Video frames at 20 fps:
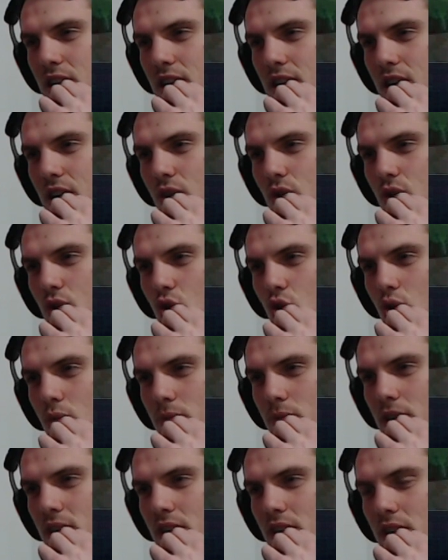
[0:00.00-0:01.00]
they can go
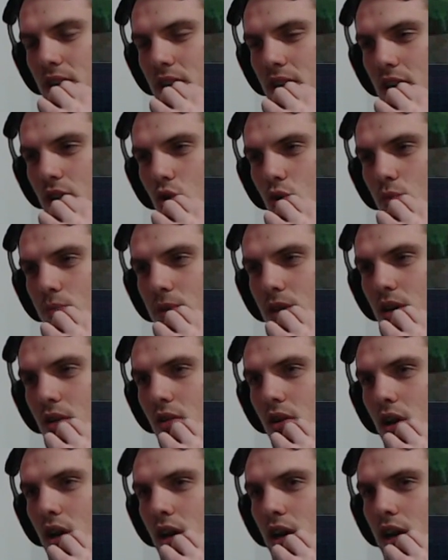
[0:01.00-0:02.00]
top, they can take top
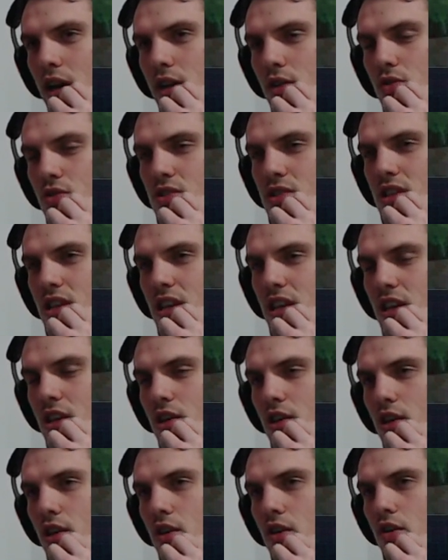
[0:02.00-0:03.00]
tower, and you're staying
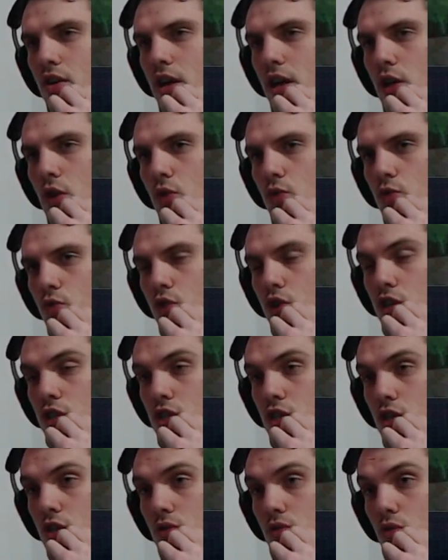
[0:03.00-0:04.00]
here and you're
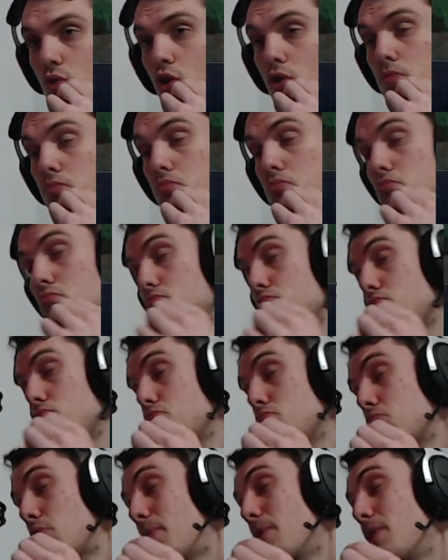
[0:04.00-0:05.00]
freezing. Or,
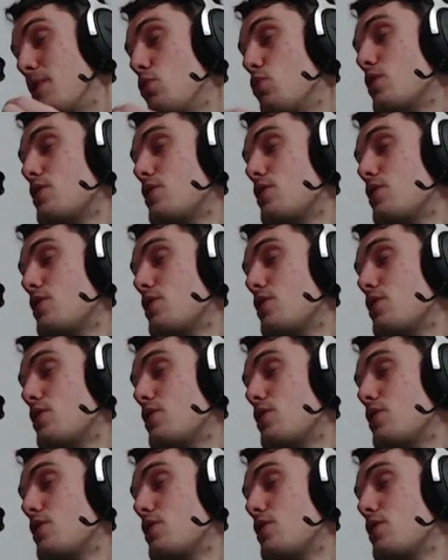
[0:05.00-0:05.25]
I mean, you